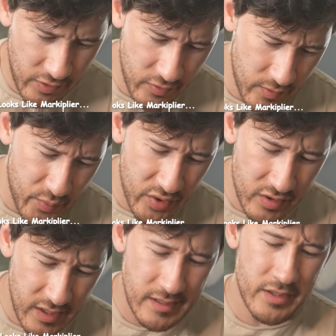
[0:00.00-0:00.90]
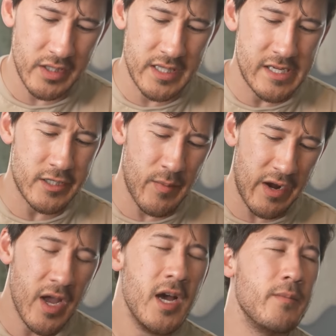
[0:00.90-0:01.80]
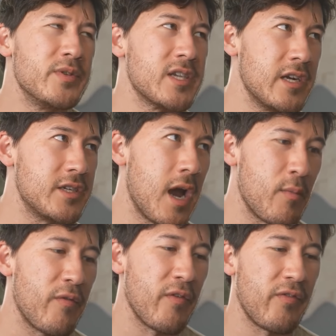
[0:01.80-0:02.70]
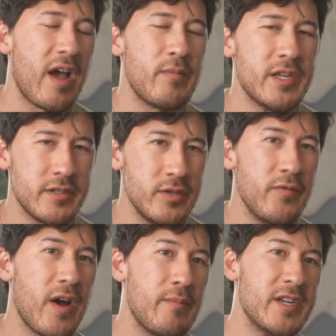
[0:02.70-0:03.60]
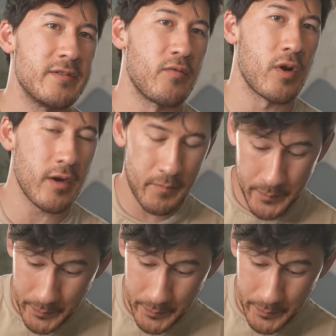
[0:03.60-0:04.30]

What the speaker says: into it. Put the least amount of... Set a timer for 5 minutes and do 5 minutes of work.